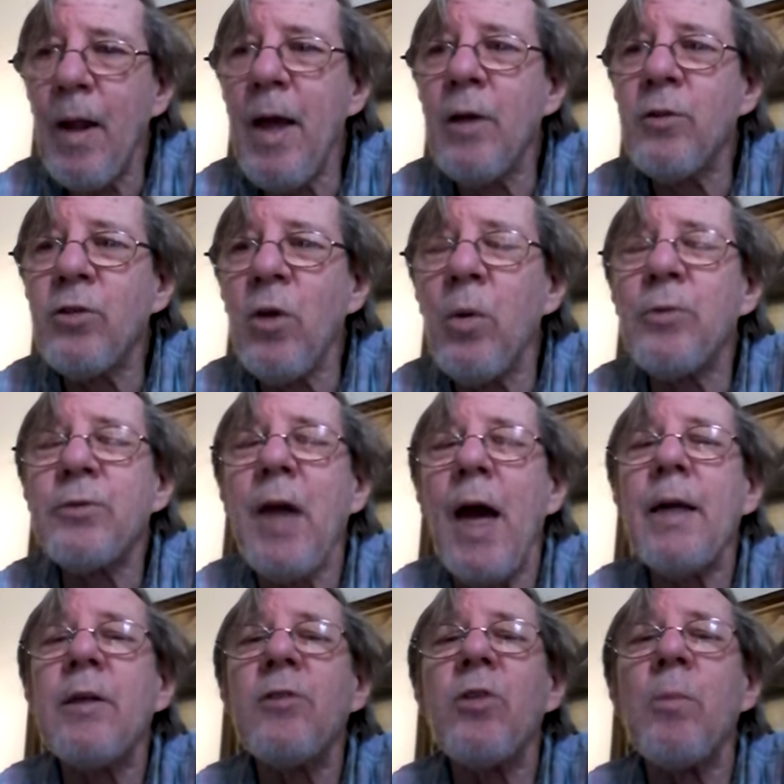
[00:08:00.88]
and so it was
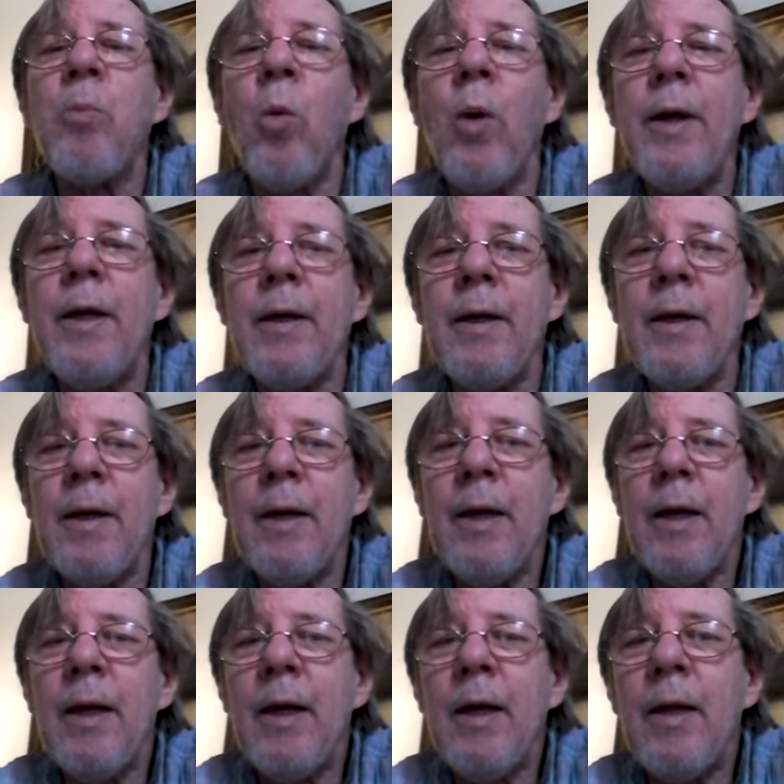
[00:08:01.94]
kind of disappointing
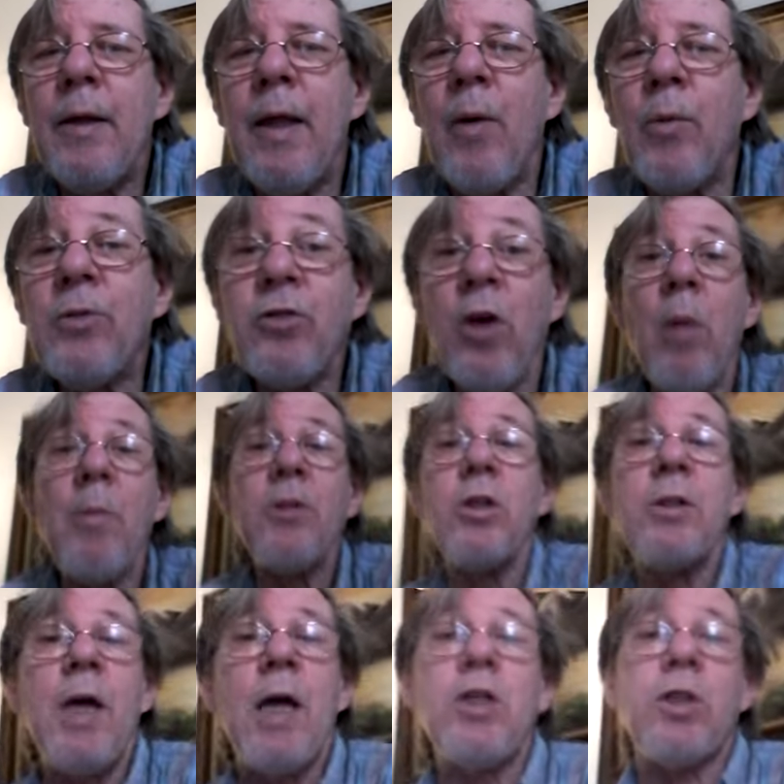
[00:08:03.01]
that with so much
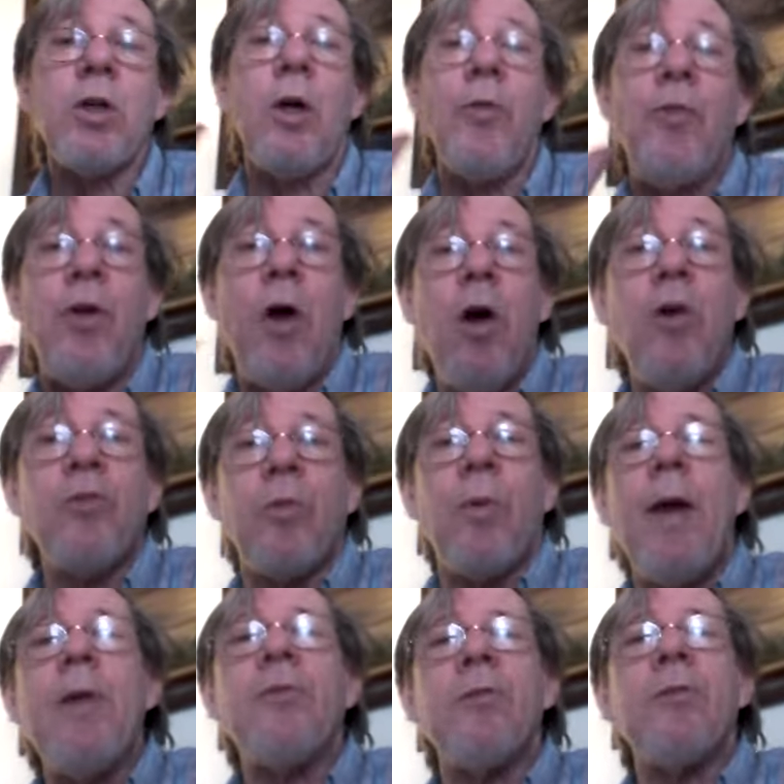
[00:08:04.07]
attention on those
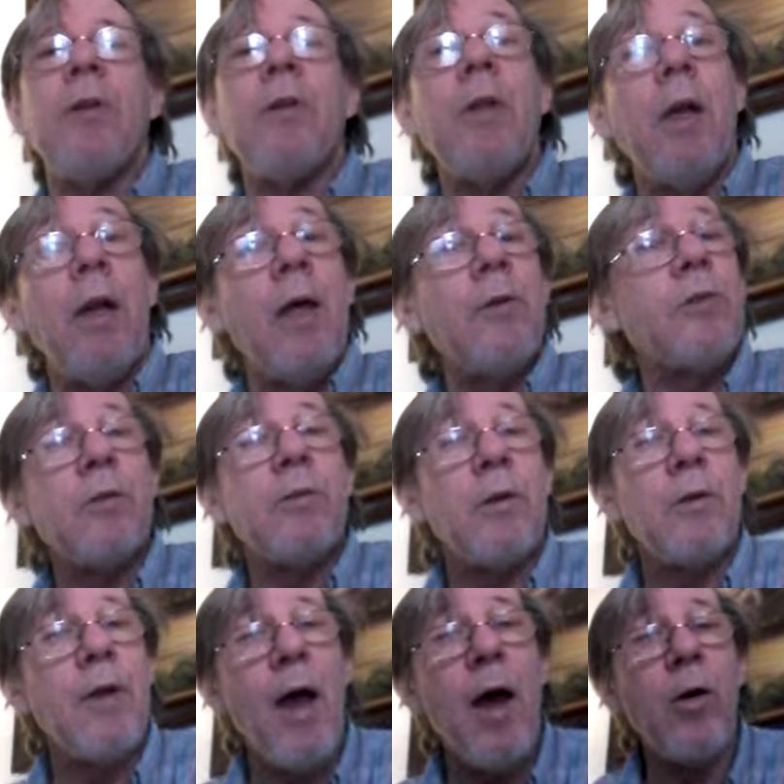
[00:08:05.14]
races, and then as it
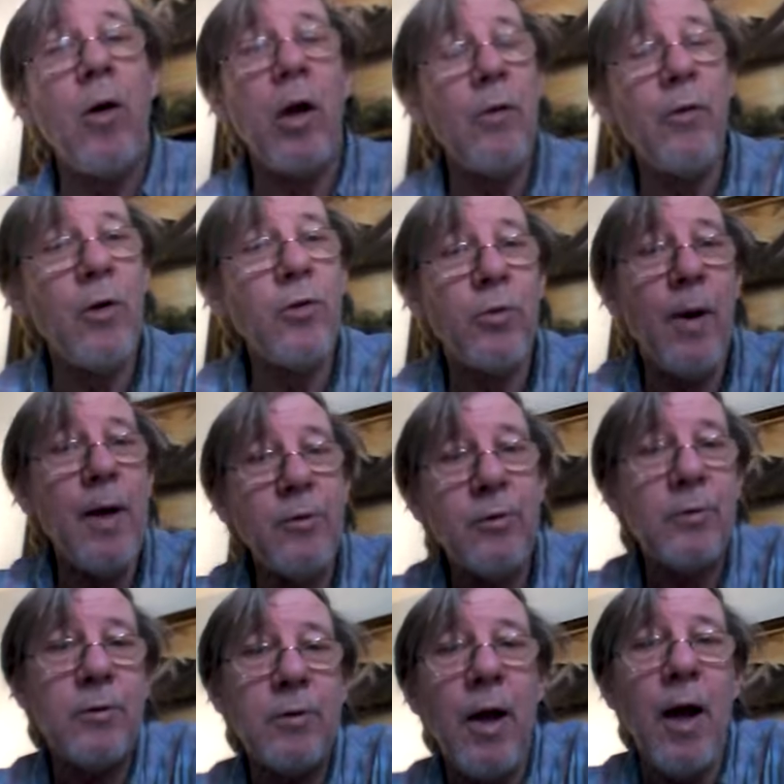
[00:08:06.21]
turned out, all of those
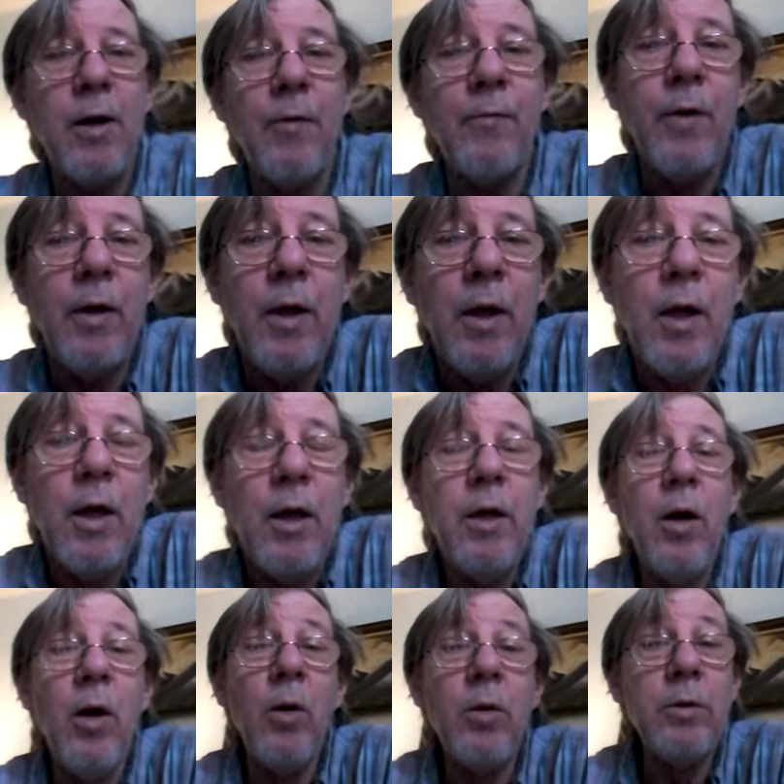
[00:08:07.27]
races kind of,
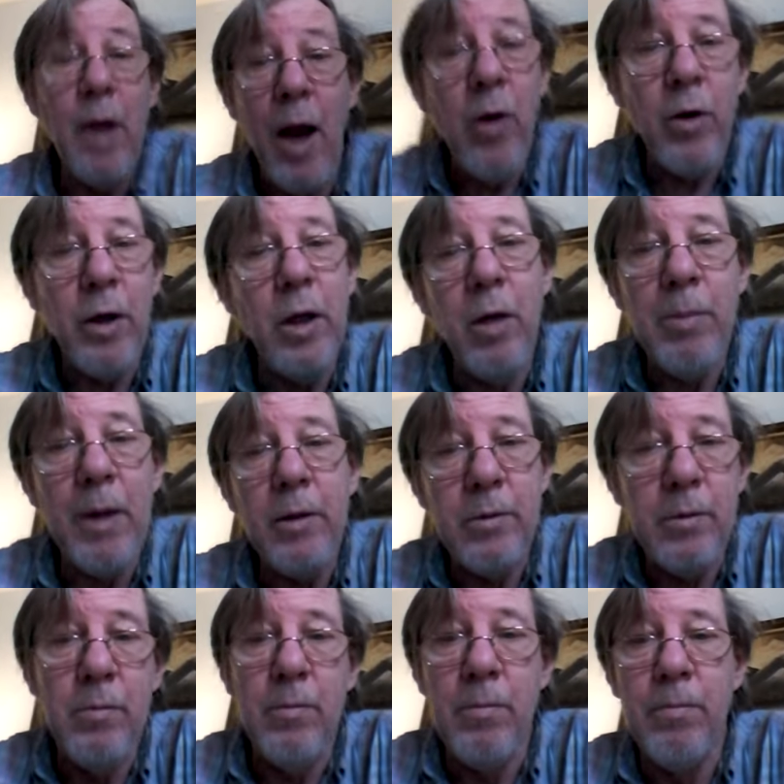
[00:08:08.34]
you know, narrowly,
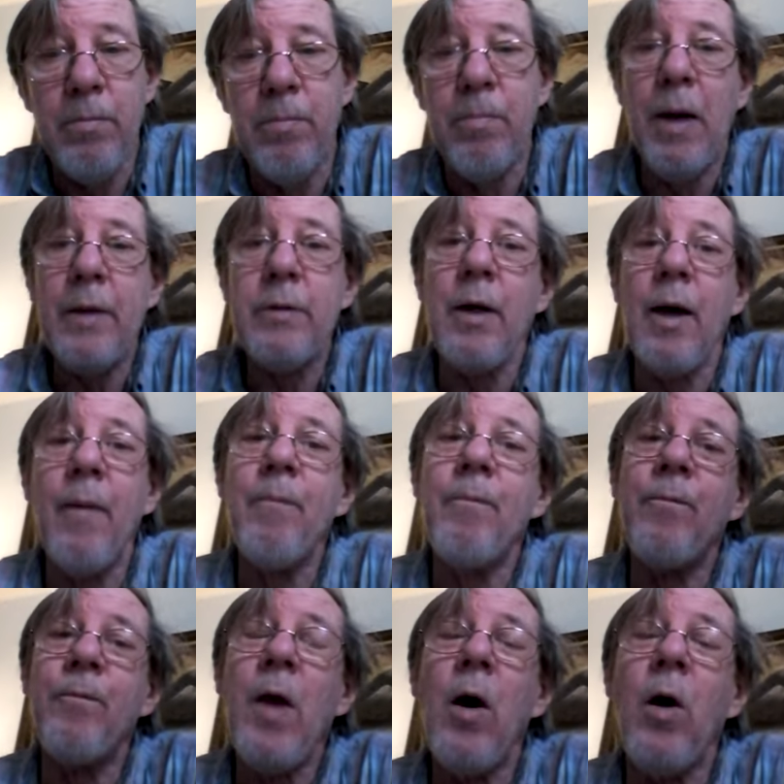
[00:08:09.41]
but but
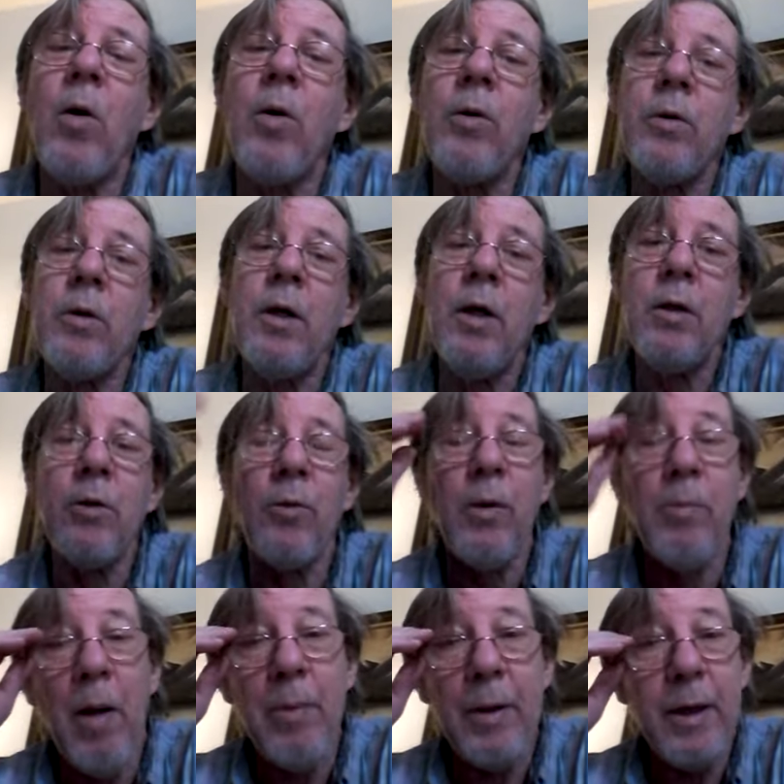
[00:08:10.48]
um, fell into
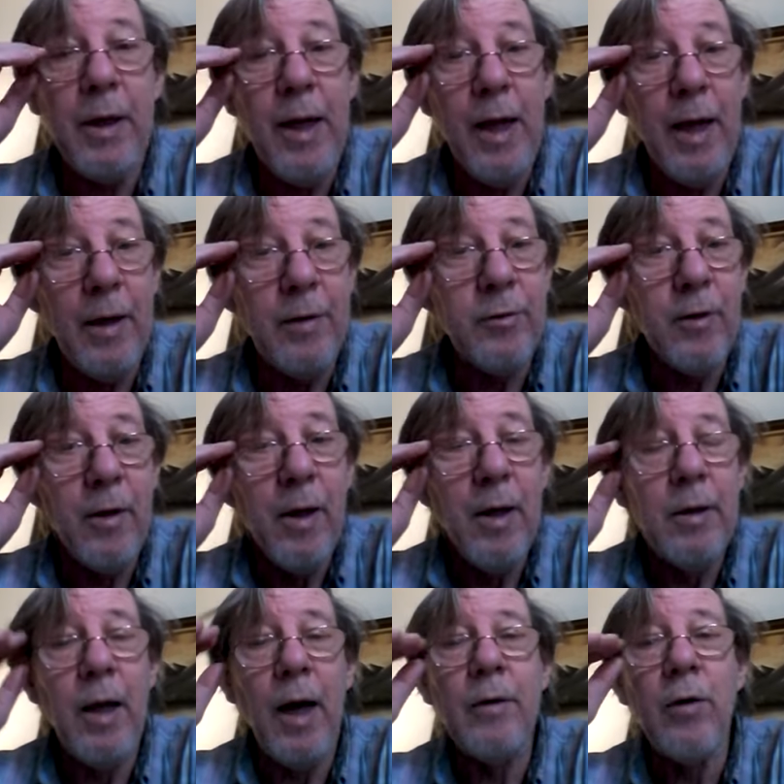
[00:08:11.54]
Republican hands.
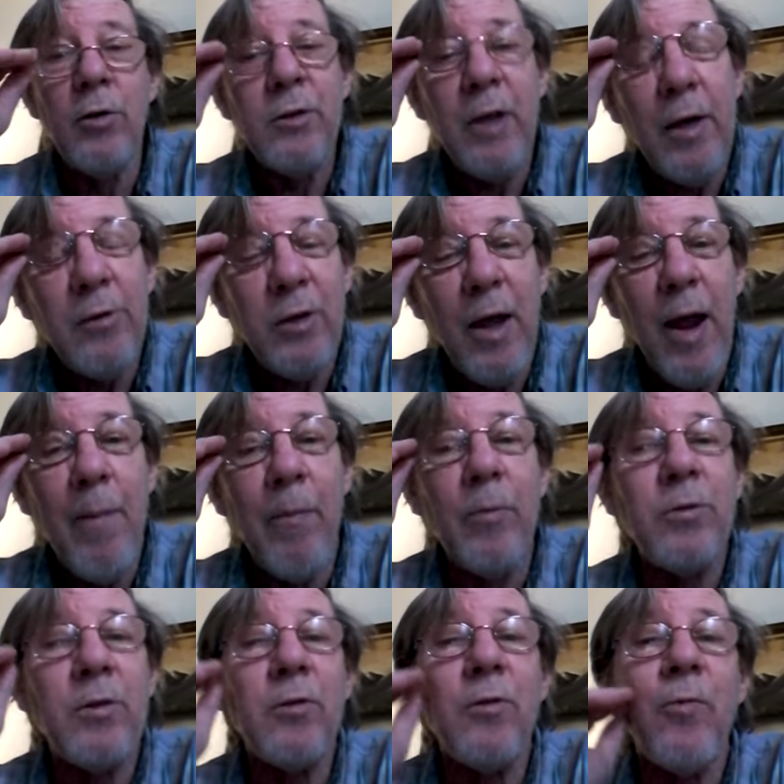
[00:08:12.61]
Now I know Stacey
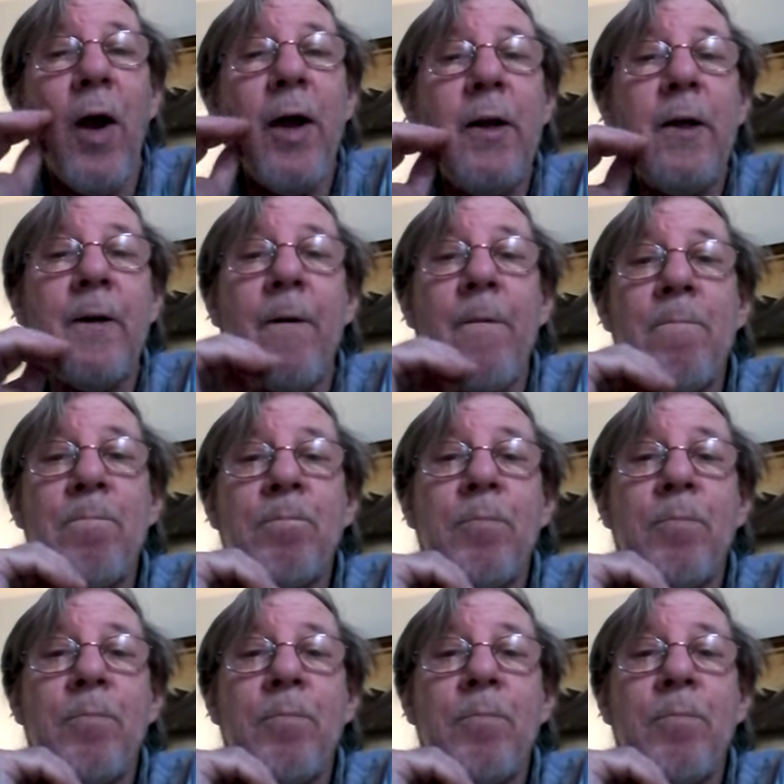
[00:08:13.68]
Abrams is fighting